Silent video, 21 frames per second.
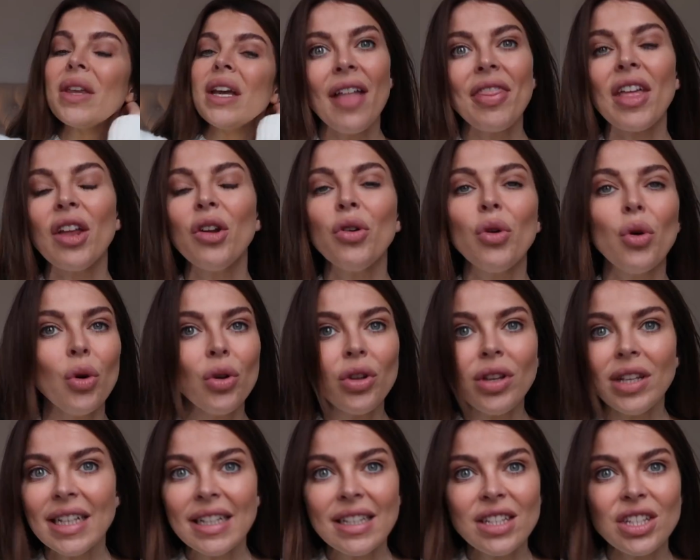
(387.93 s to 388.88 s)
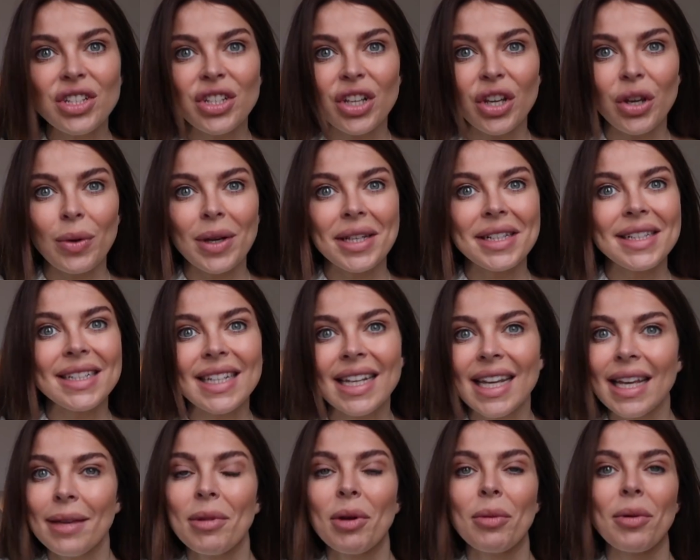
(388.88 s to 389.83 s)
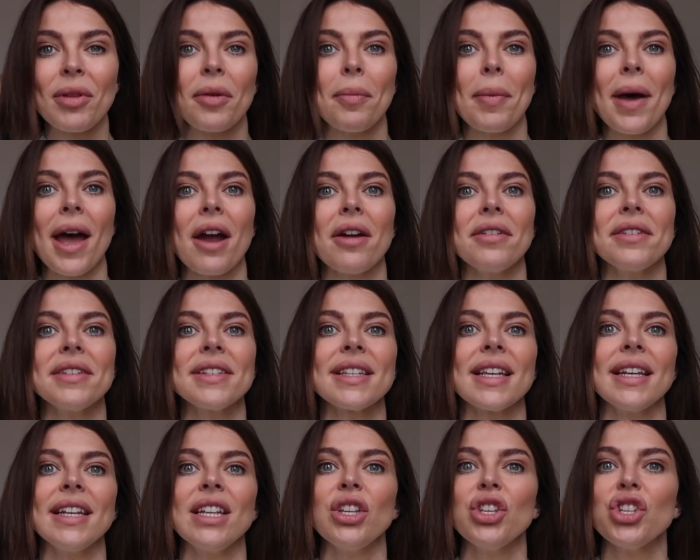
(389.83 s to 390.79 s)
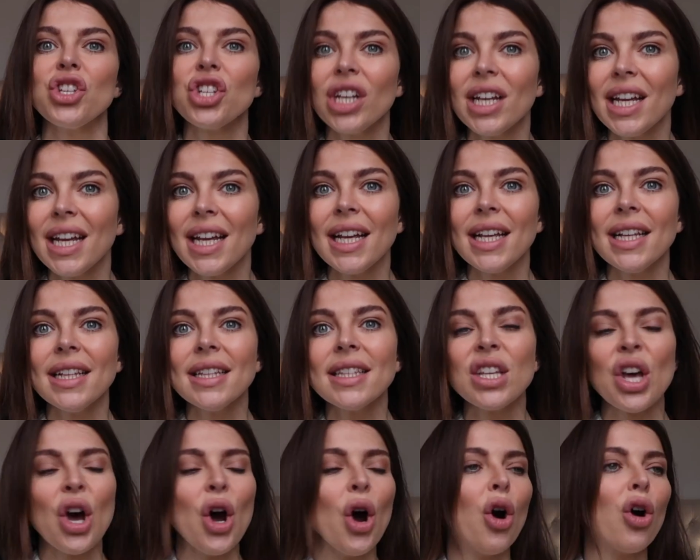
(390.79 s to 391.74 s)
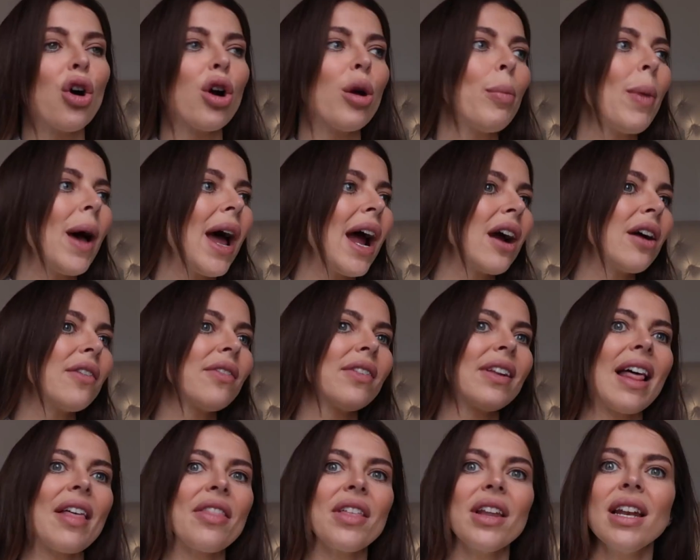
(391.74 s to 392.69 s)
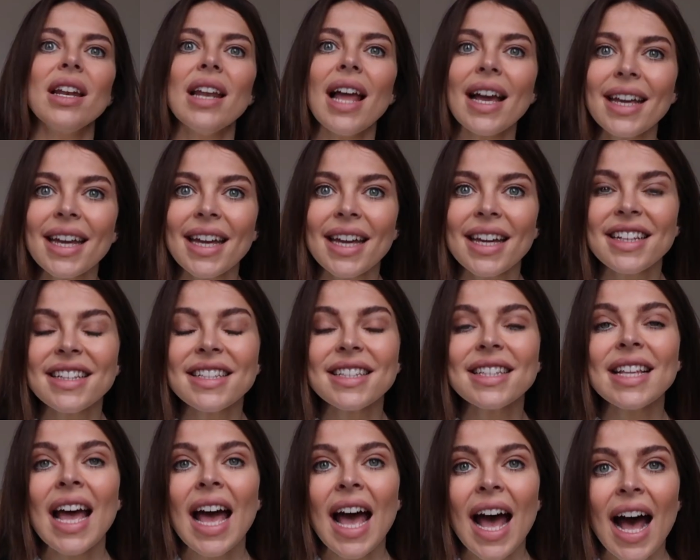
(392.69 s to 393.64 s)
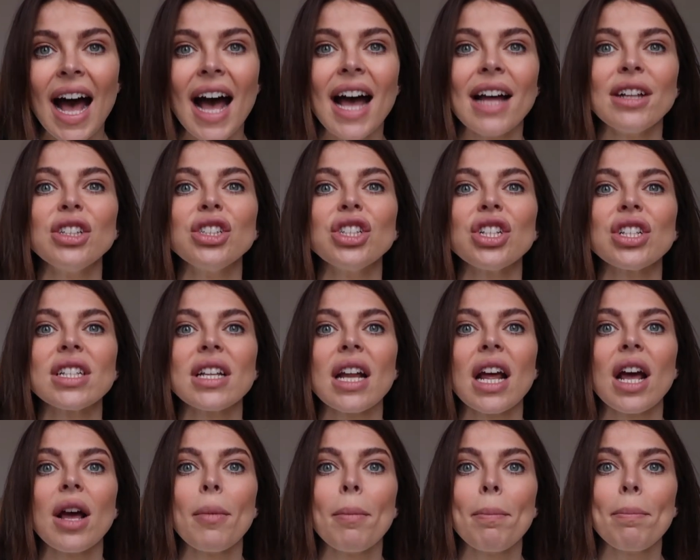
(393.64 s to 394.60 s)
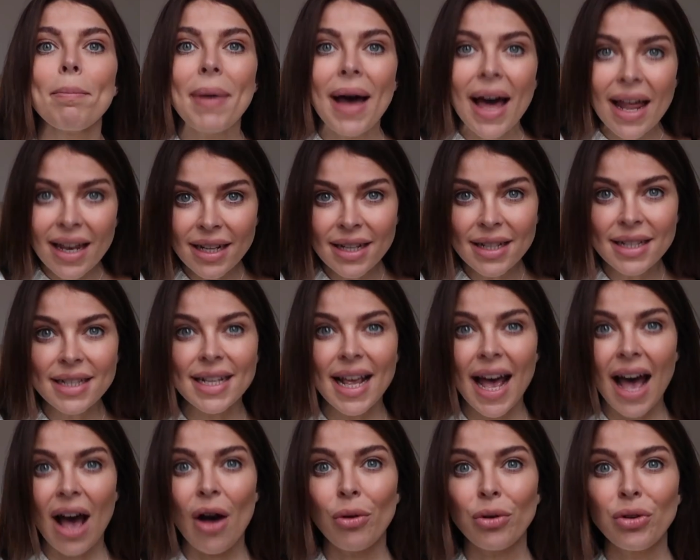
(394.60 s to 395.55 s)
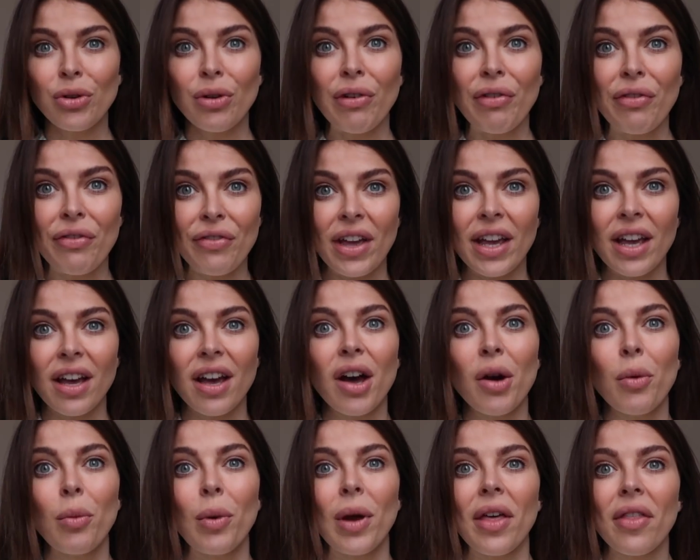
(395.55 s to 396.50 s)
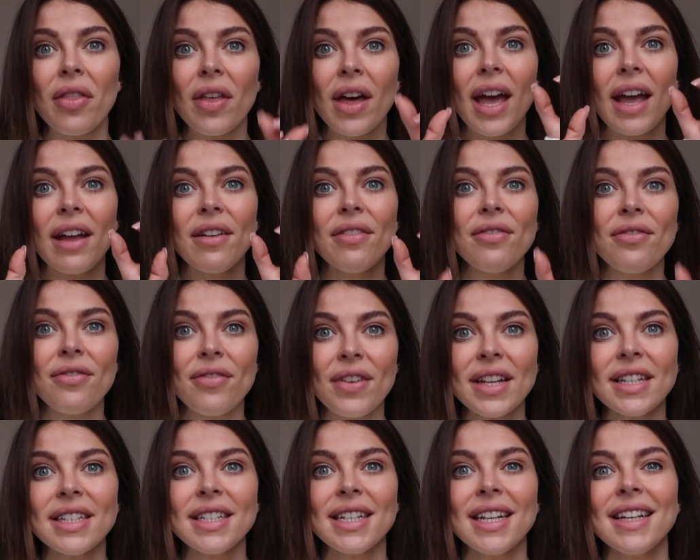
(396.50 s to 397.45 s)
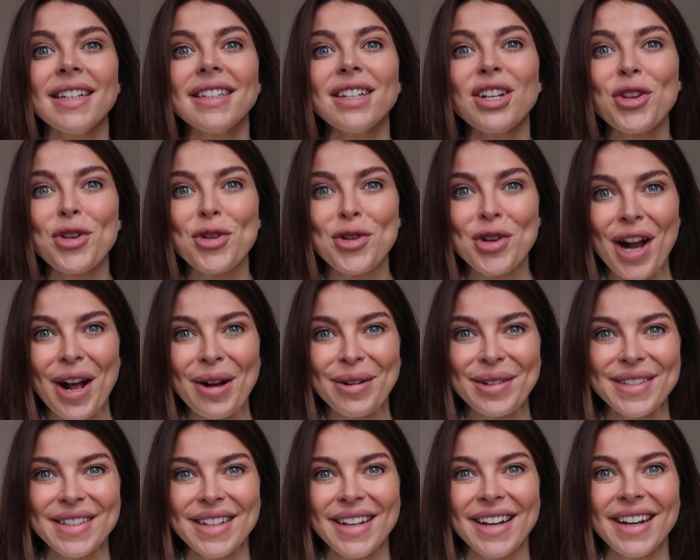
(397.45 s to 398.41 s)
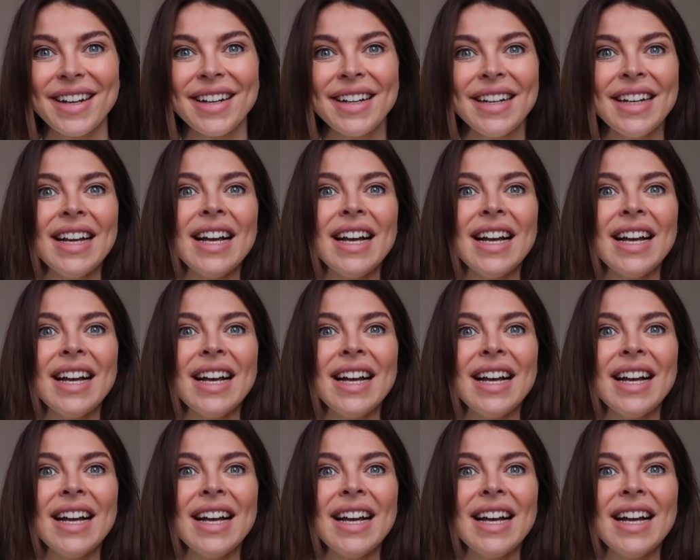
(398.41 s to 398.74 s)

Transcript: And then all you need to do is team it with a pair of skinny jeans or a pair of leather leggings and just balance out your figure with a fitted trouser.